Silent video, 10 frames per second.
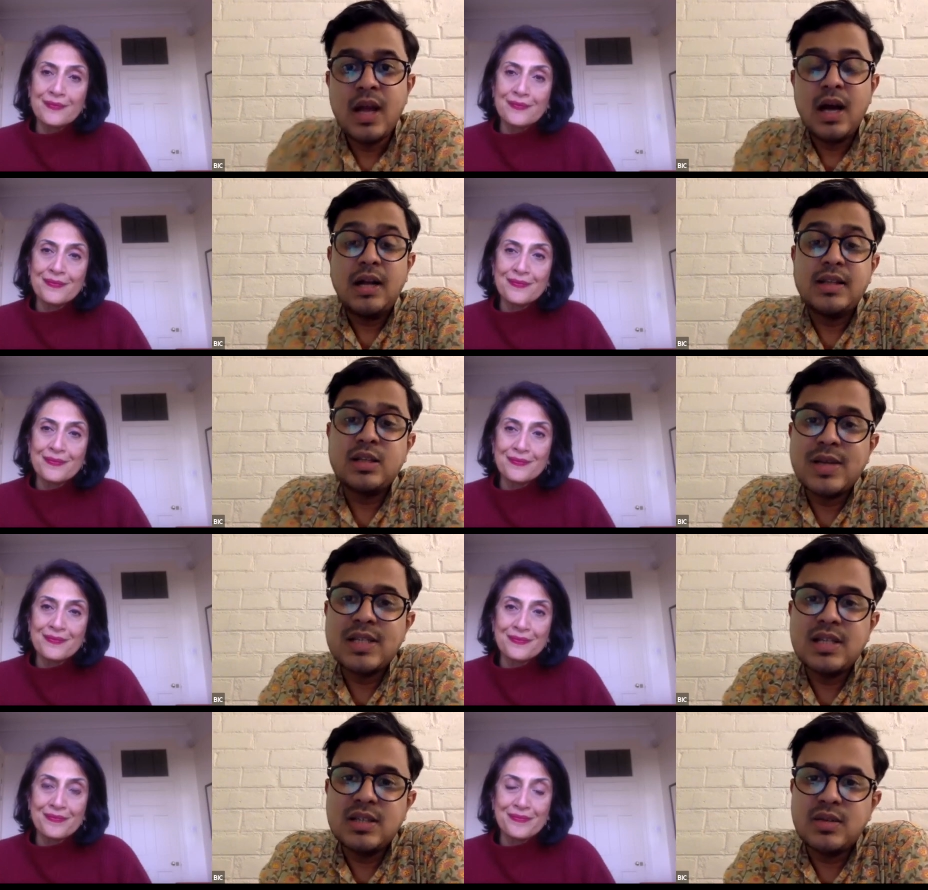Speaker 1: Uh, this
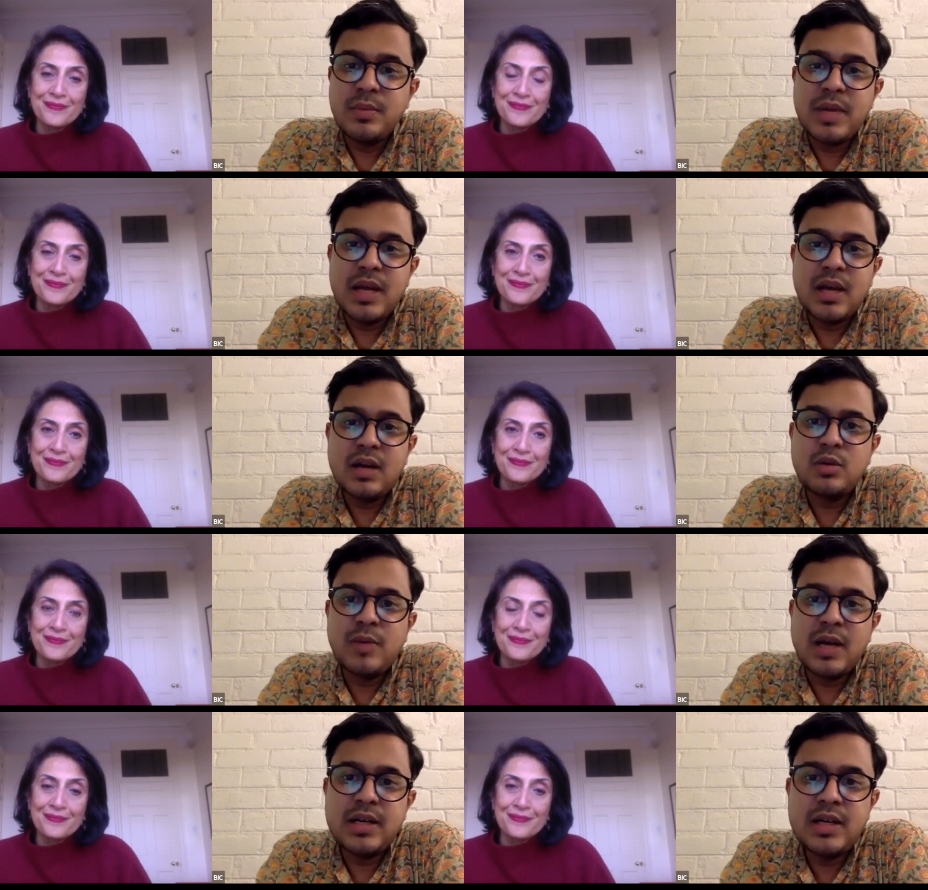question is from Neha
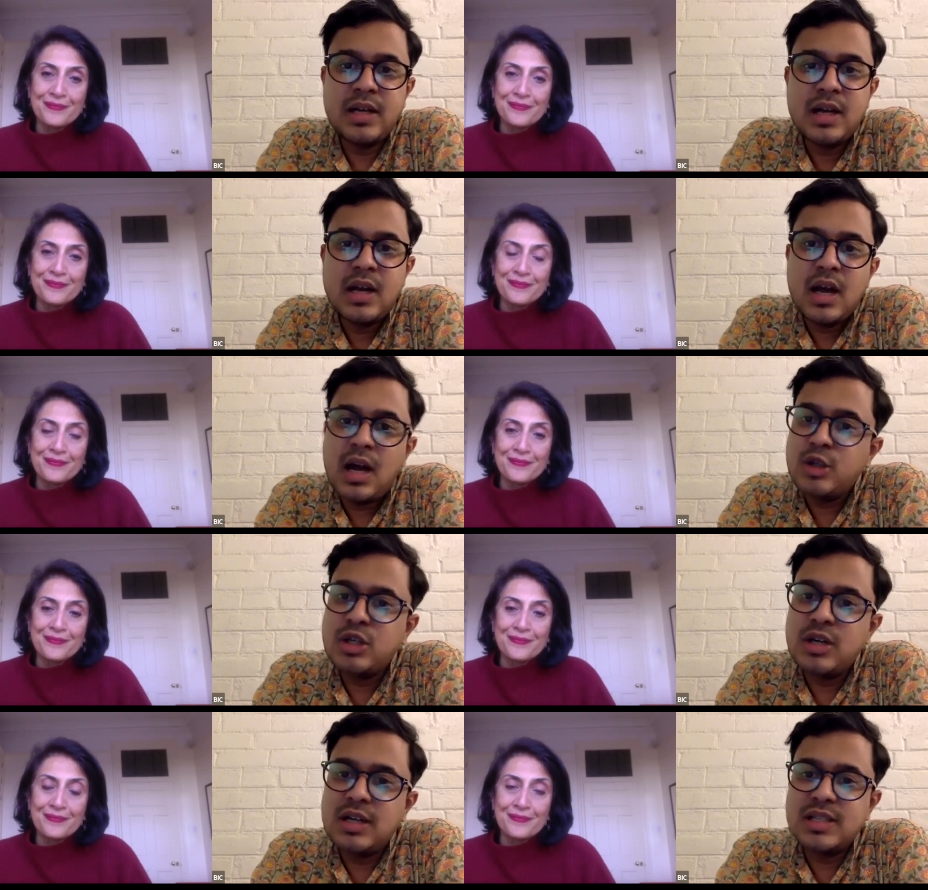Kumari. How
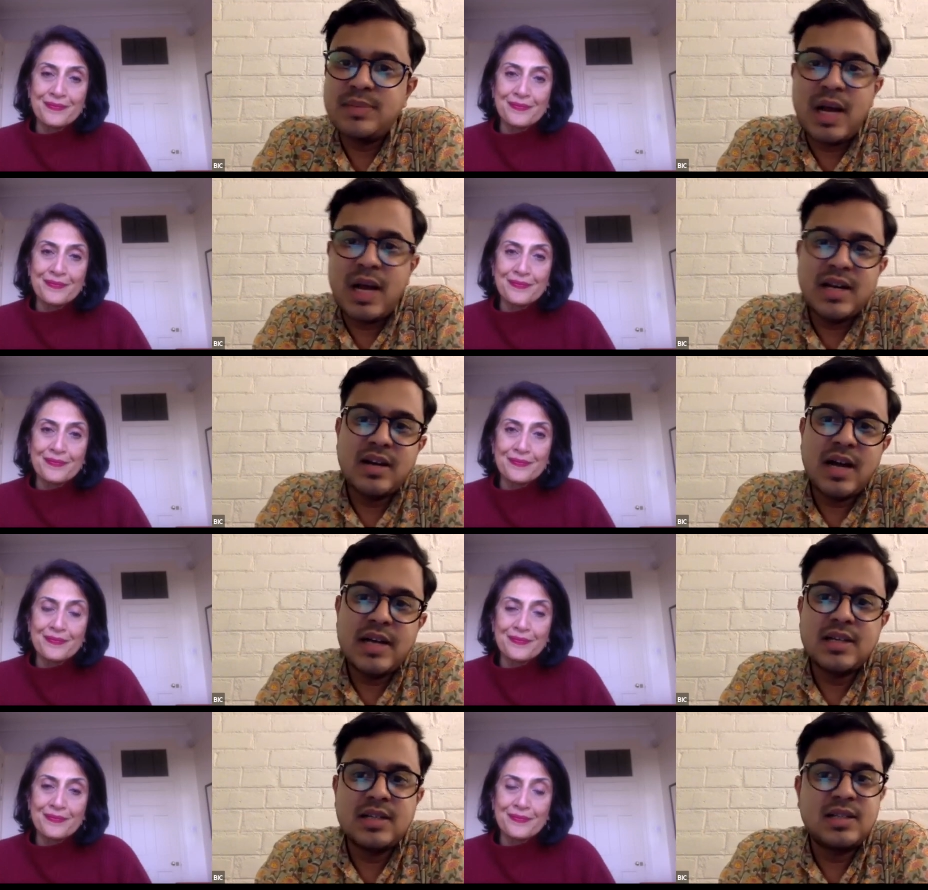should aspiring
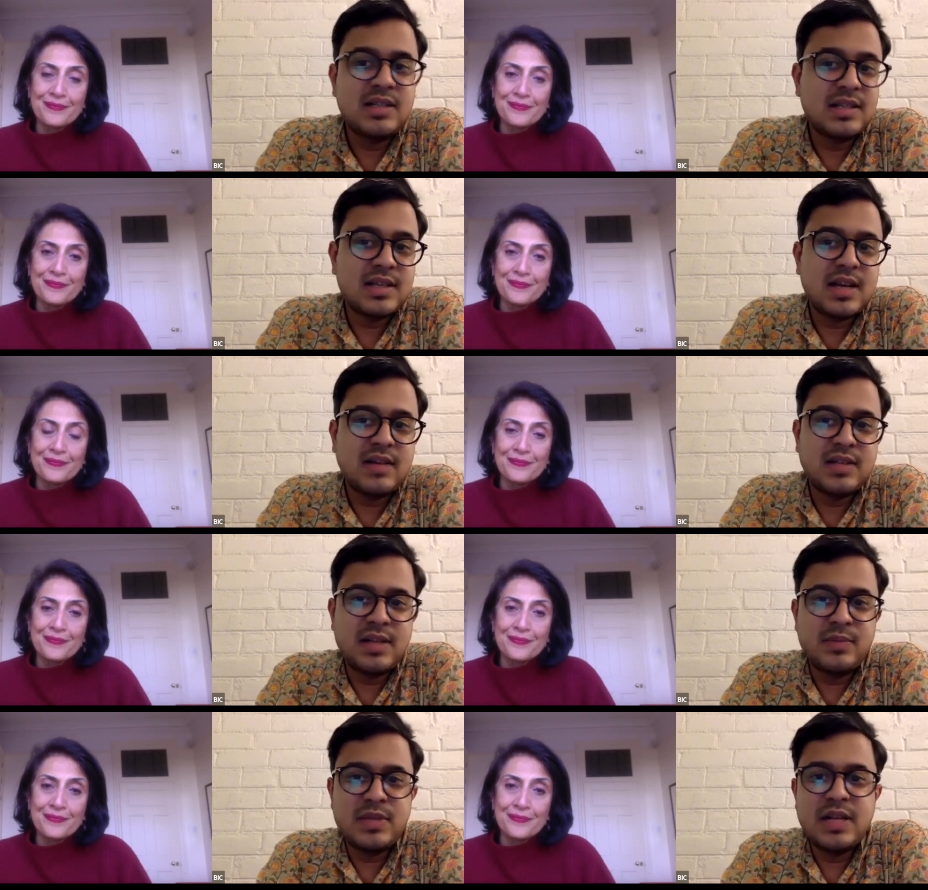writers discover
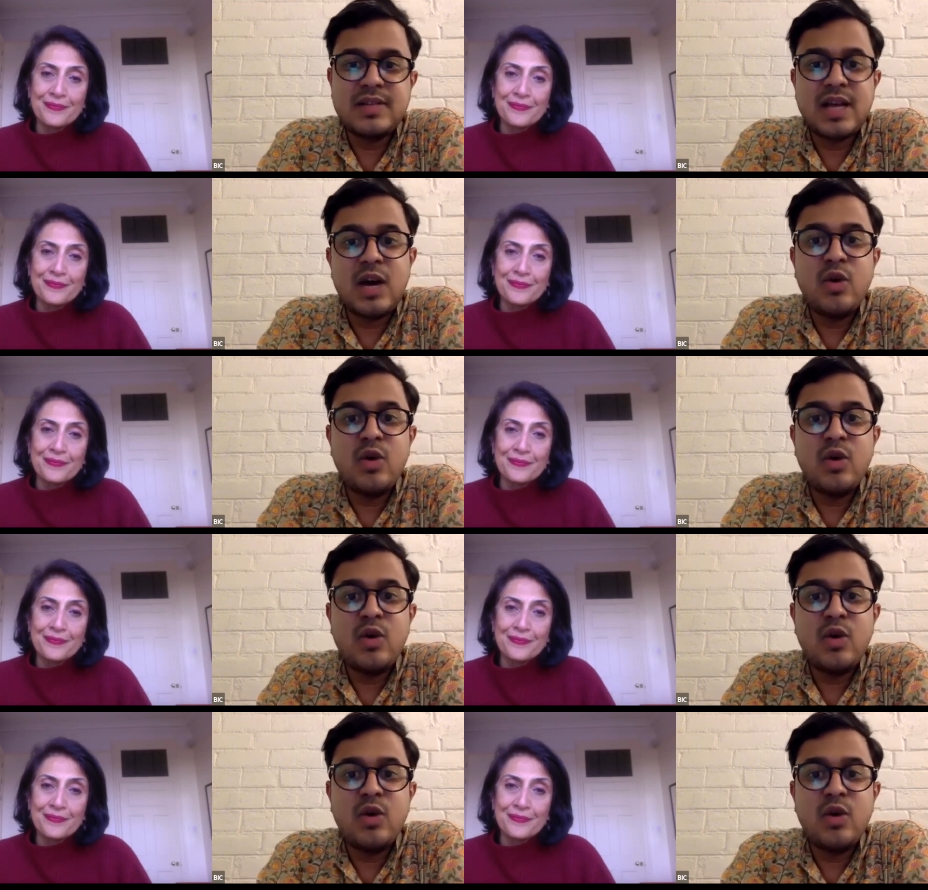themselves? How